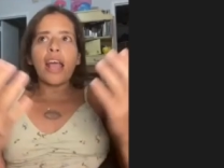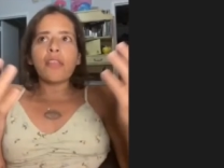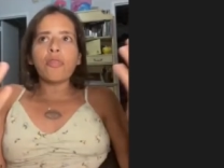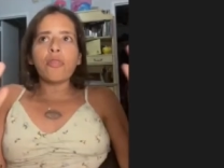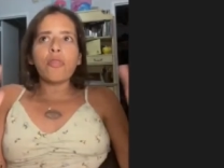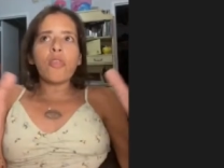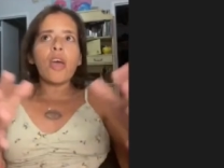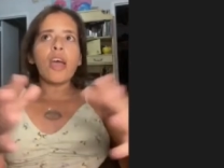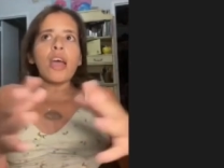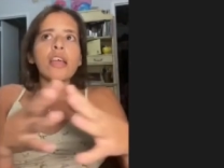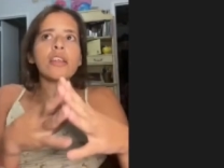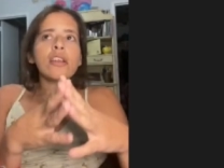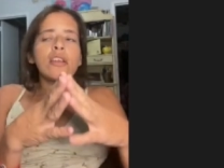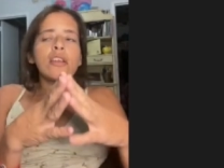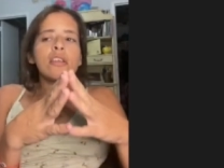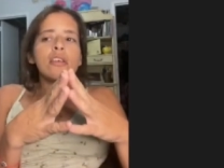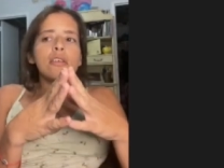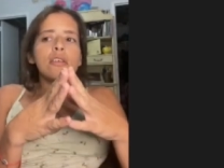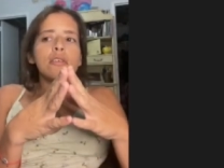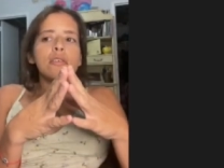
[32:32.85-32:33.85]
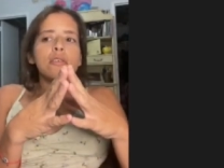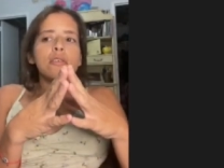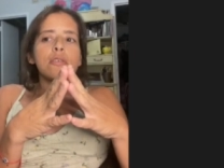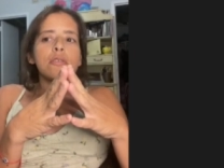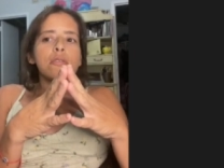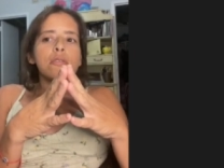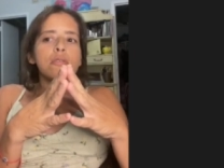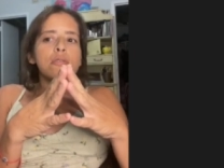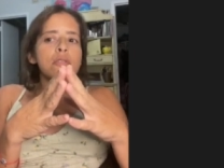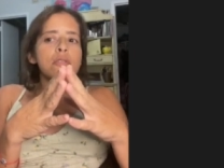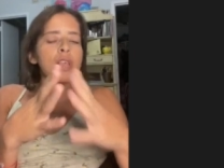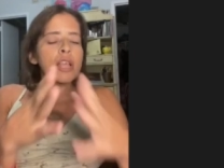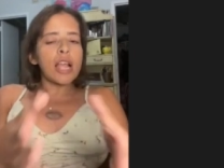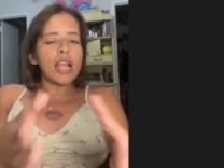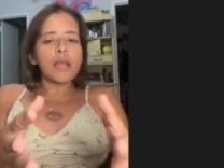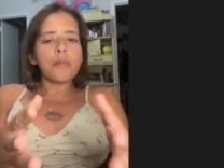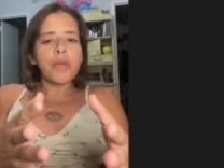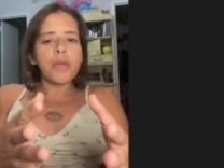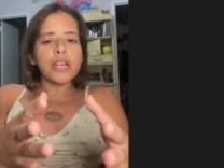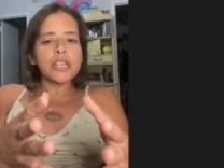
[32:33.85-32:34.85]
And then,
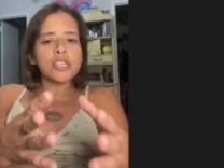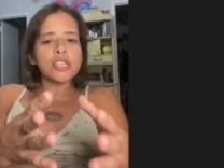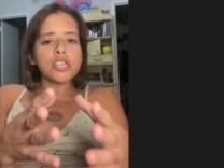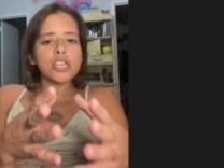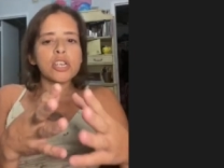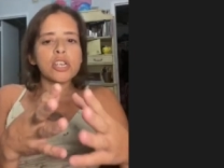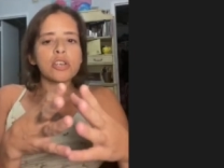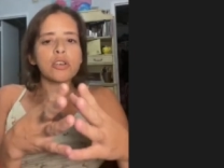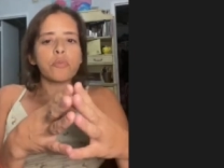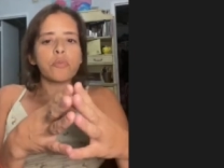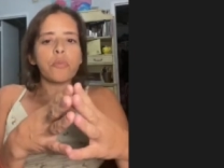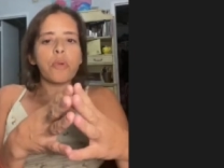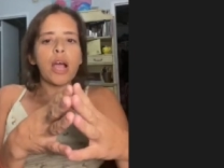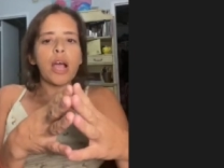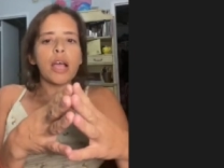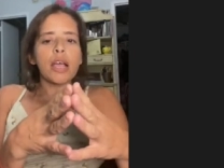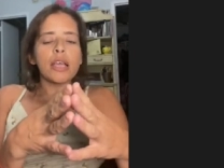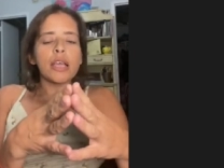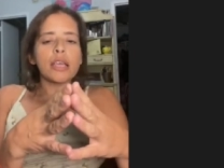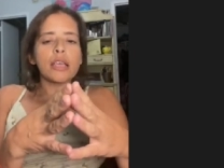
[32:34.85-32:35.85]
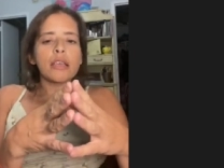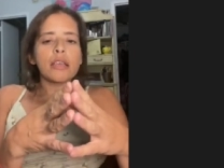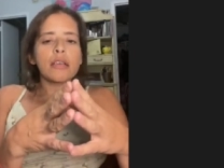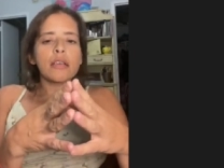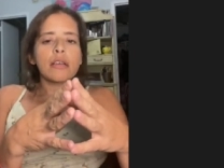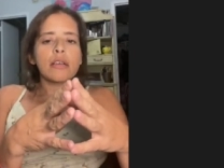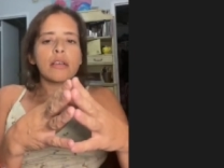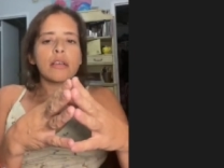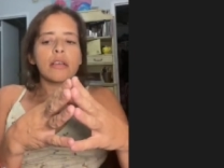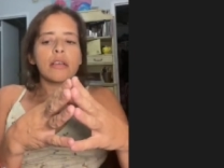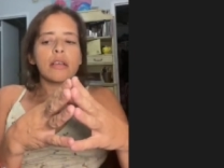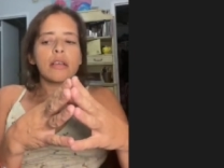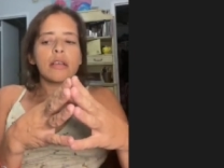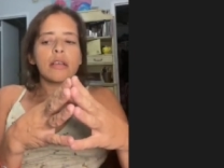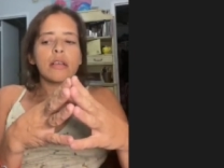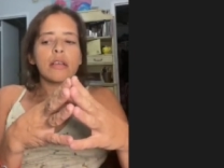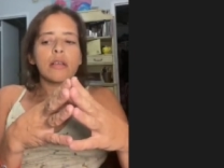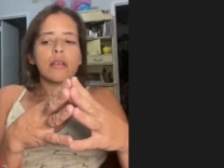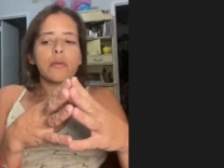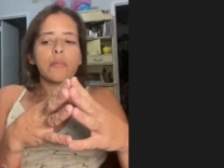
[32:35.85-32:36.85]
like I mentioned, my
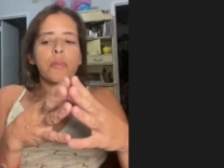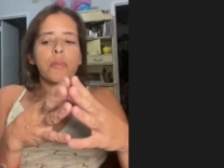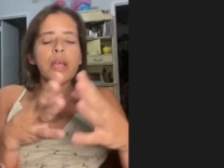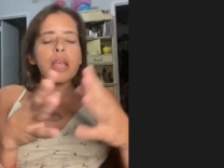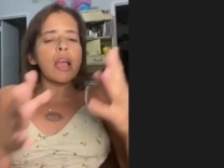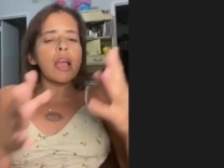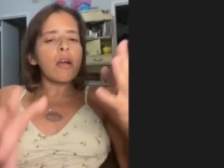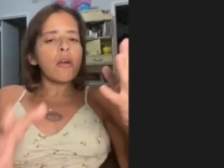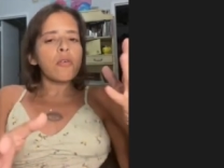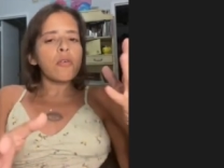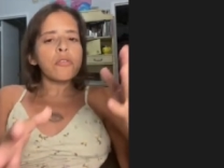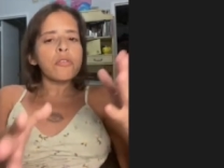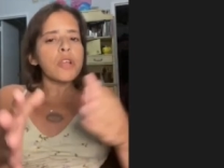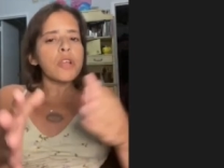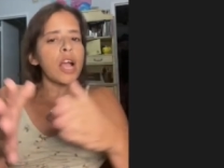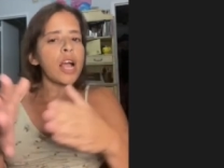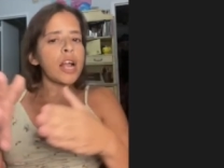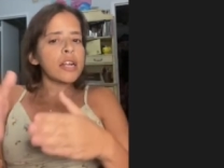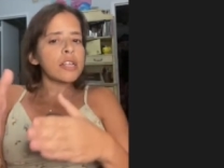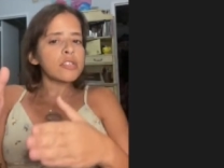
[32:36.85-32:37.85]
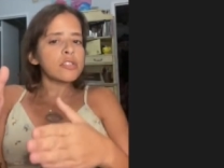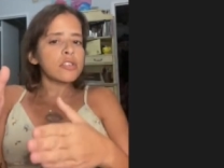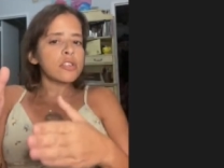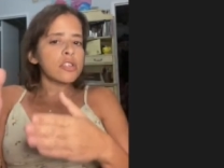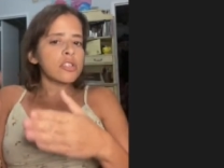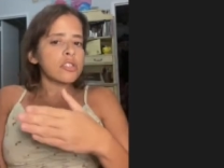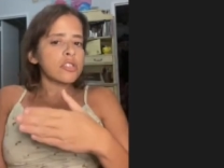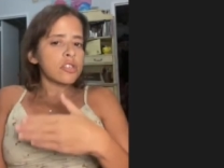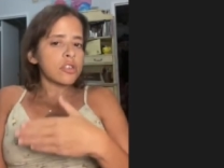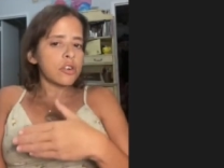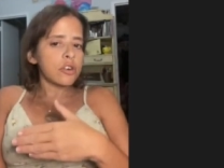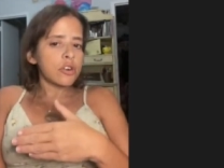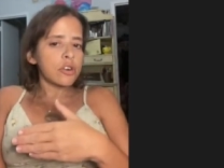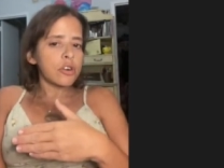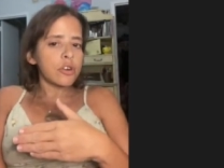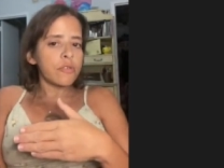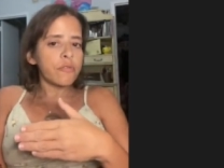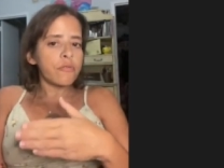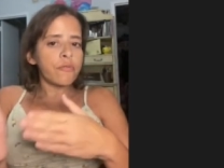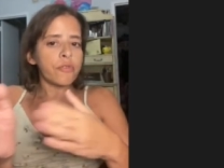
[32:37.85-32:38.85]
my health kind of took a
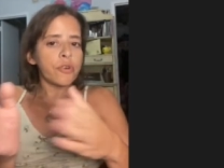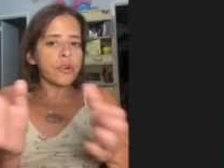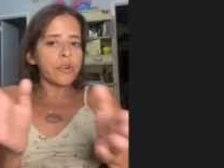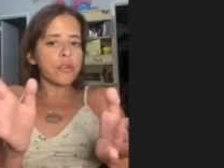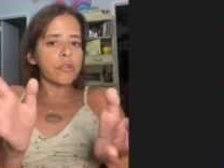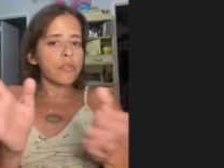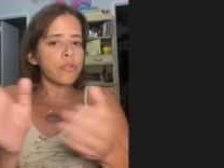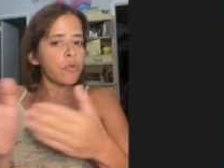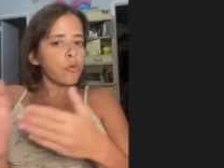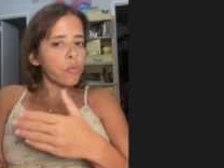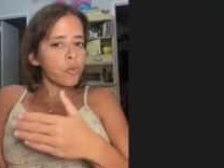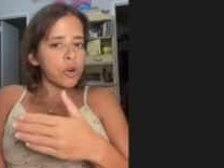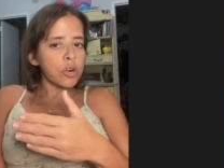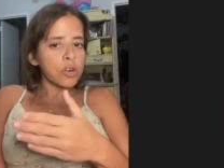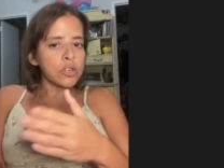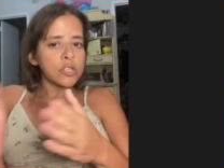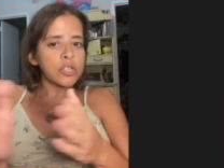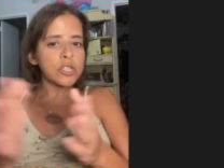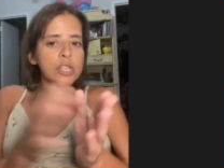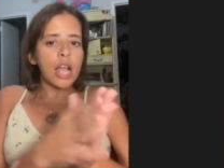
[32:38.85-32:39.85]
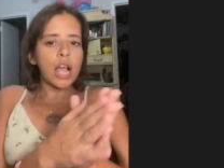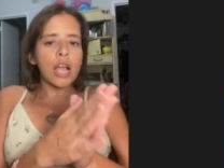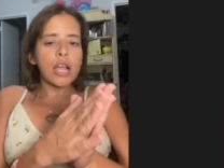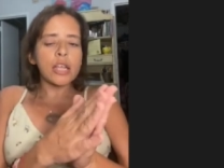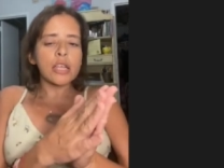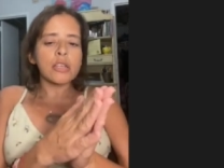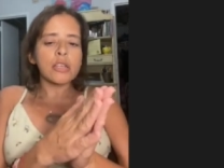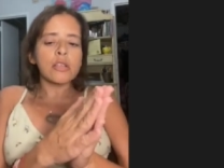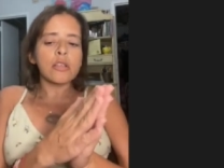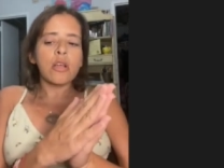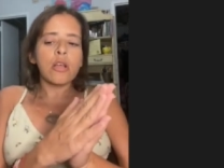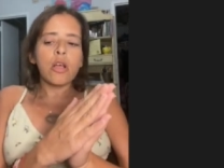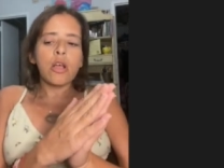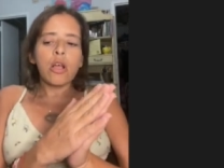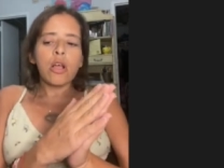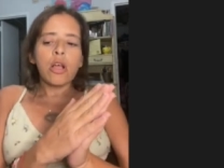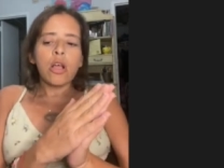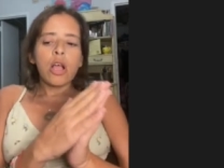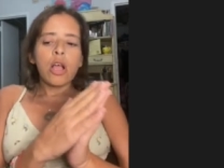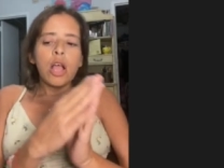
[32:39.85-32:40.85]
turn for the worse. I
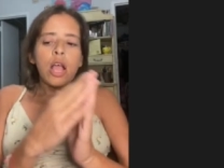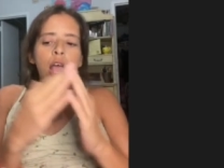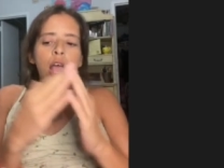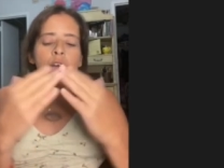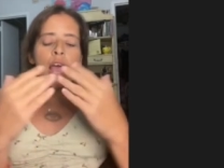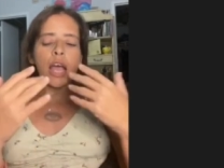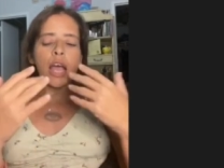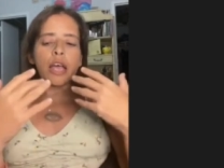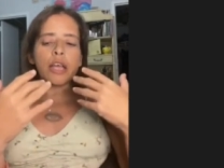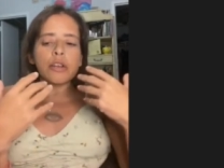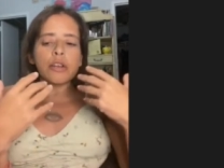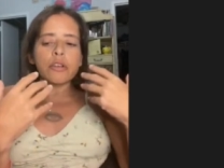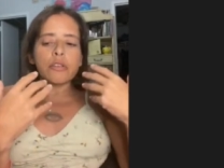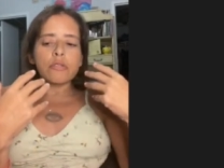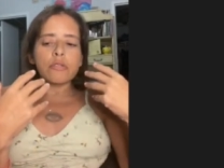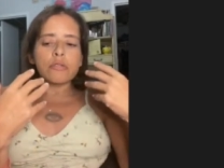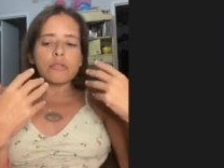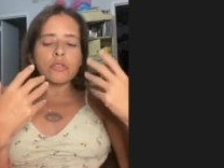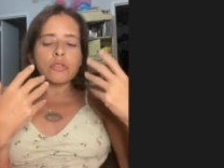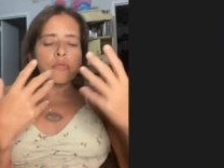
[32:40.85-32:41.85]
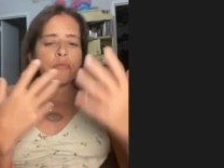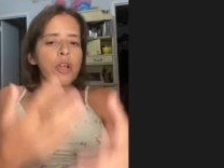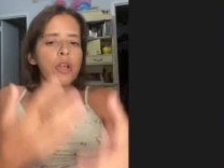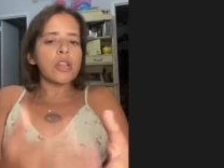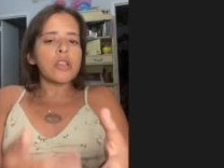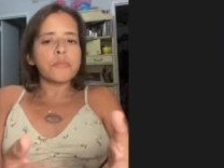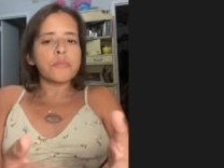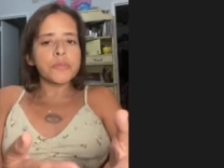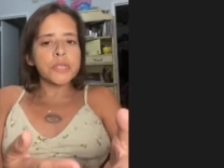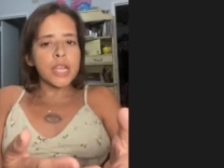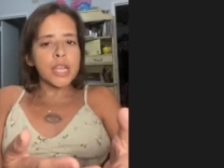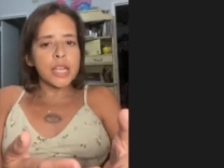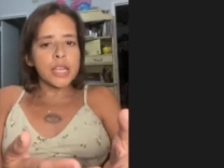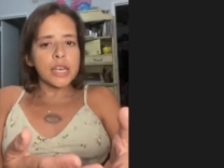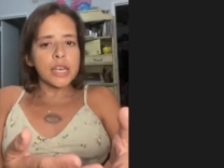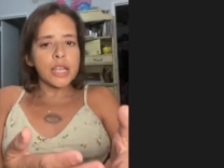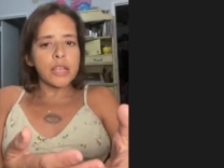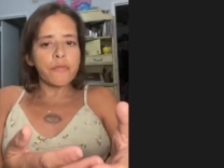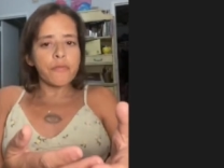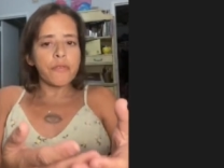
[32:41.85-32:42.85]
had developed
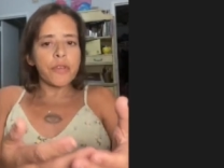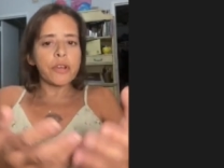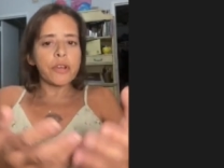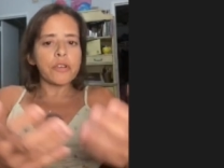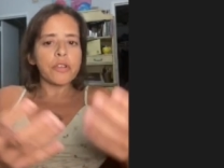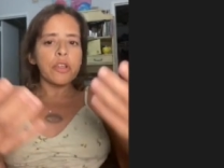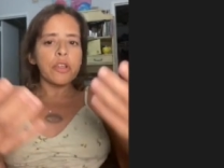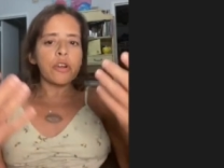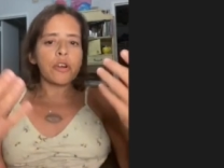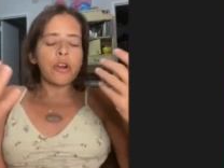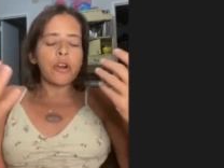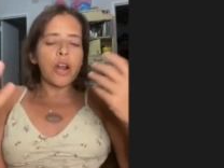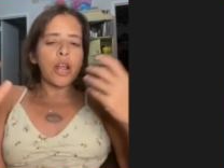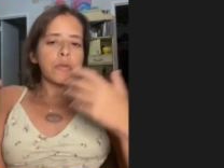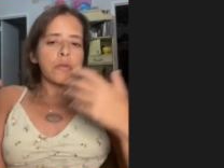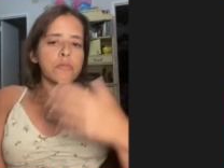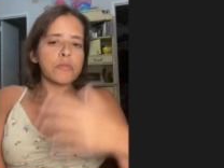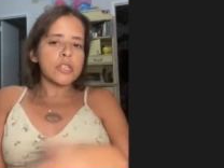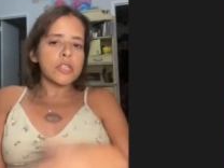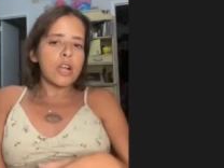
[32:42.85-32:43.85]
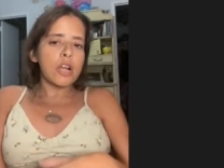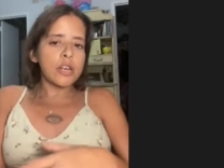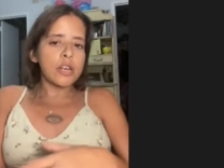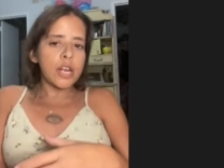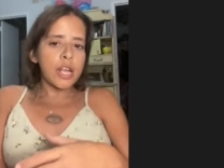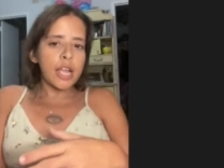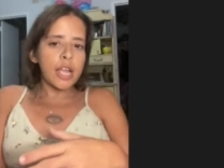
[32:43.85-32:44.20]
kidney failure and was on